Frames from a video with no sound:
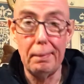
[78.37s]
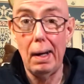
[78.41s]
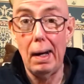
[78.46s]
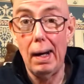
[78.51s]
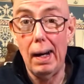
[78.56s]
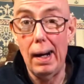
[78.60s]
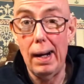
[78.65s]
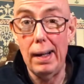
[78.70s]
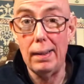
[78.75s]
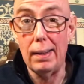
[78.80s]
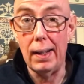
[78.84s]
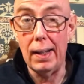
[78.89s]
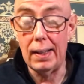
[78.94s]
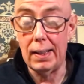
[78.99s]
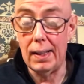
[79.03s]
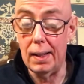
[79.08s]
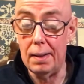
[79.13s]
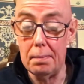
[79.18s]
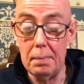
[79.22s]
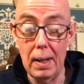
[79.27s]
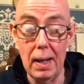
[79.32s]
I like
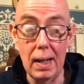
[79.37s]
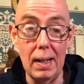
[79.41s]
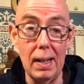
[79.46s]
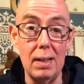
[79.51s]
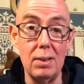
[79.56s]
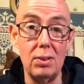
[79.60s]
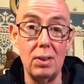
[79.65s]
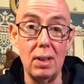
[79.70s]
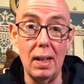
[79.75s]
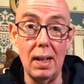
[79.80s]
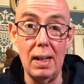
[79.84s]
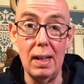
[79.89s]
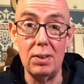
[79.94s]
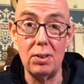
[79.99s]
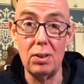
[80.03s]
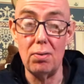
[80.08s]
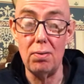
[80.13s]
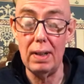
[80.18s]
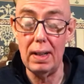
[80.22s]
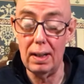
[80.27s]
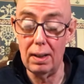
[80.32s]
it, and it's a
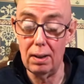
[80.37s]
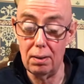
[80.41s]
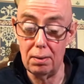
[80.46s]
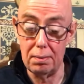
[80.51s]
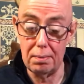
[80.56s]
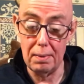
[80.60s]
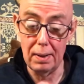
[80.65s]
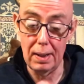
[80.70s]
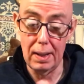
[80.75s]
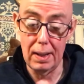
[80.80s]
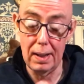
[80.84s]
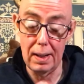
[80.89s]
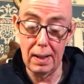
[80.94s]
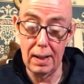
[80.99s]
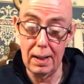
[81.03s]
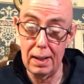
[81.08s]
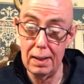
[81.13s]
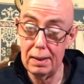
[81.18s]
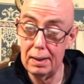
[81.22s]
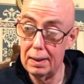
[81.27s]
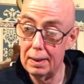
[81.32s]
real
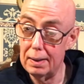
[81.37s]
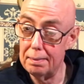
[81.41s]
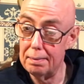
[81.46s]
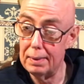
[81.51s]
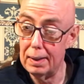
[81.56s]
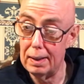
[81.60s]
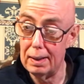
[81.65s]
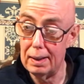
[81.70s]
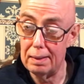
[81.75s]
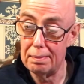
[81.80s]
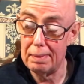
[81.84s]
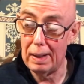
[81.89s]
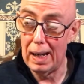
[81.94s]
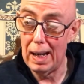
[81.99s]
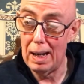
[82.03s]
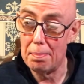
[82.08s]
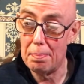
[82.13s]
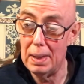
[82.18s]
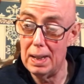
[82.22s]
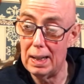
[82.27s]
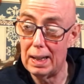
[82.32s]

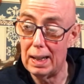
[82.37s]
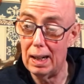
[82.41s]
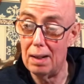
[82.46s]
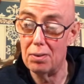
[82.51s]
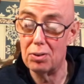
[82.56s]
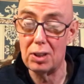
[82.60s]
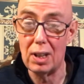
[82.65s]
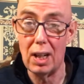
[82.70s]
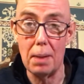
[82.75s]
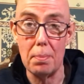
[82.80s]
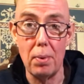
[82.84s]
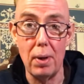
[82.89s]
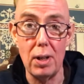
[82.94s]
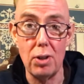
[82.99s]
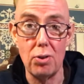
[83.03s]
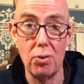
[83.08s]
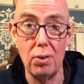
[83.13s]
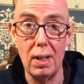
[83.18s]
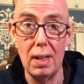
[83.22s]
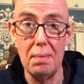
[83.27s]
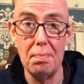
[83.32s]
happy kind of
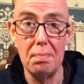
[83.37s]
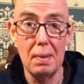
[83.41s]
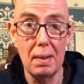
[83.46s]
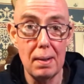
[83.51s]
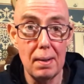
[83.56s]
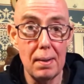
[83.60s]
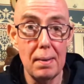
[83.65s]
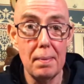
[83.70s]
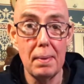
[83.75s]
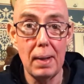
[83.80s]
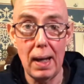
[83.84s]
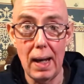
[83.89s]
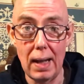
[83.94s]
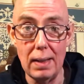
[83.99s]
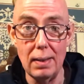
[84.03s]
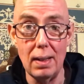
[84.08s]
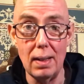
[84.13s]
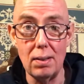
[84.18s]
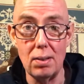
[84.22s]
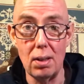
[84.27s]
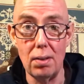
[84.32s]
celebratory
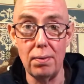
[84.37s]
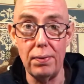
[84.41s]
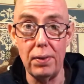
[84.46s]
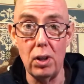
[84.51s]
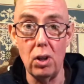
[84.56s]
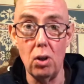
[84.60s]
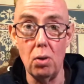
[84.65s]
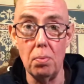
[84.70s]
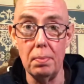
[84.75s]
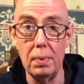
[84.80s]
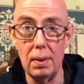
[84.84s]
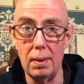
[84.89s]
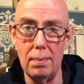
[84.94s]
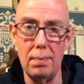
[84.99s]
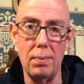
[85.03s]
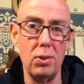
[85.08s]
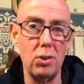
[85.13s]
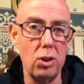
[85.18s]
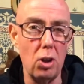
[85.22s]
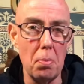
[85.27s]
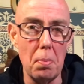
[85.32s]
ending to the film. The
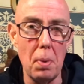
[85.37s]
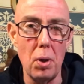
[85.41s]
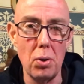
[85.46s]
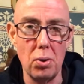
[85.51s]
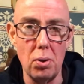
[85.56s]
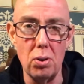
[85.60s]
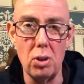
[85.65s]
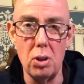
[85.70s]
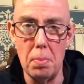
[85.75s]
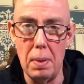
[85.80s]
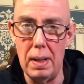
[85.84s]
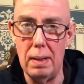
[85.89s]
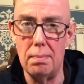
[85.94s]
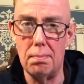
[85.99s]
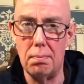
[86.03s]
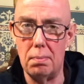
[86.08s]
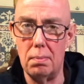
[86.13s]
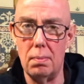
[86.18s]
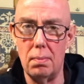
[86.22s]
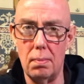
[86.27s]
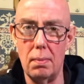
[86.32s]
slow motion's
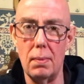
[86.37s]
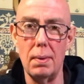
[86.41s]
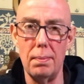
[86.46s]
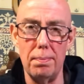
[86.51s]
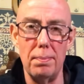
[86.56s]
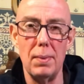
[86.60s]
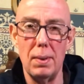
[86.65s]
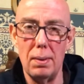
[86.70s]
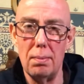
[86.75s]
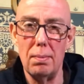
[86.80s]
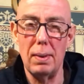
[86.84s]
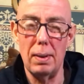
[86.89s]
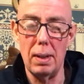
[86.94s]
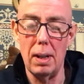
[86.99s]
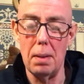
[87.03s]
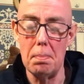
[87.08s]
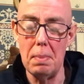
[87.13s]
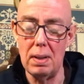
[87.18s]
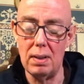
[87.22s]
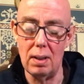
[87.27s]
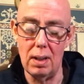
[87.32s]

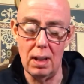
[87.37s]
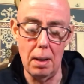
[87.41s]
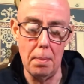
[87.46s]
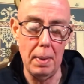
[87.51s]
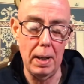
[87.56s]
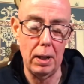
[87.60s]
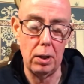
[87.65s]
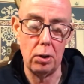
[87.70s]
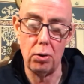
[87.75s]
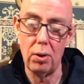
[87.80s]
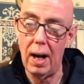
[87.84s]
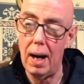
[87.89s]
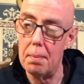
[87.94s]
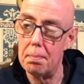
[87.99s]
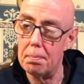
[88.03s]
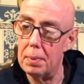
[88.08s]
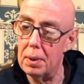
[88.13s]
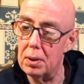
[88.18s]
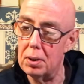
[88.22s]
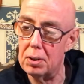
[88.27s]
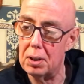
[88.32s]
admittedly a bit crap,
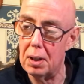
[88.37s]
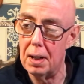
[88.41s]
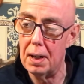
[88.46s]
but